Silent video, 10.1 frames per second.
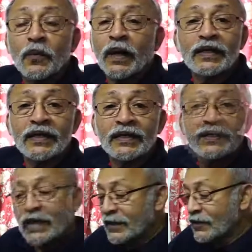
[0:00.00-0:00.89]
wonder
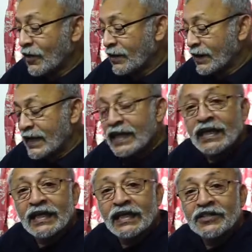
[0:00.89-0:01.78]
by not
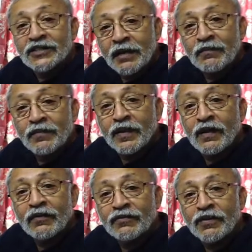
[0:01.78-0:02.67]
taking a step
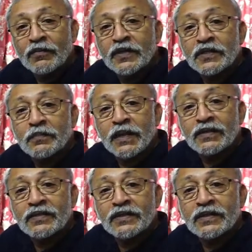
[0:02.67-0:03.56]
from this
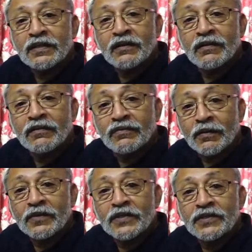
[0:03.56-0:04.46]
place,
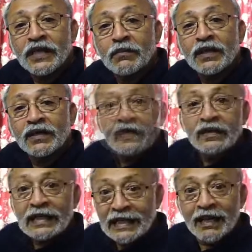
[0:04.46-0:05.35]
from this table.
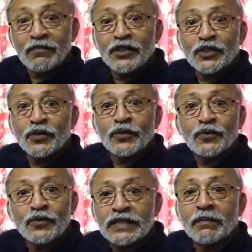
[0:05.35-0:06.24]
Let me show
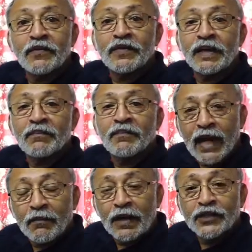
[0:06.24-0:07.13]
you some of them
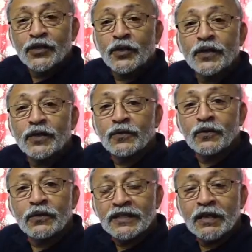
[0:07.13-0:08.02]
by showing
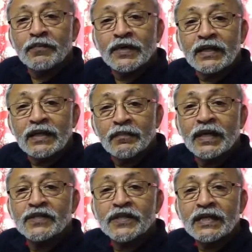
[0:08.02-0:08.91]
you something
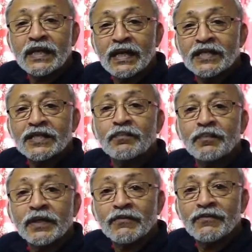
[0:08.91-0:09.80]
basic and
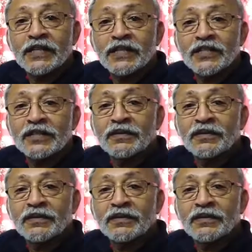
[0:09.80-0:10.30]
simple first.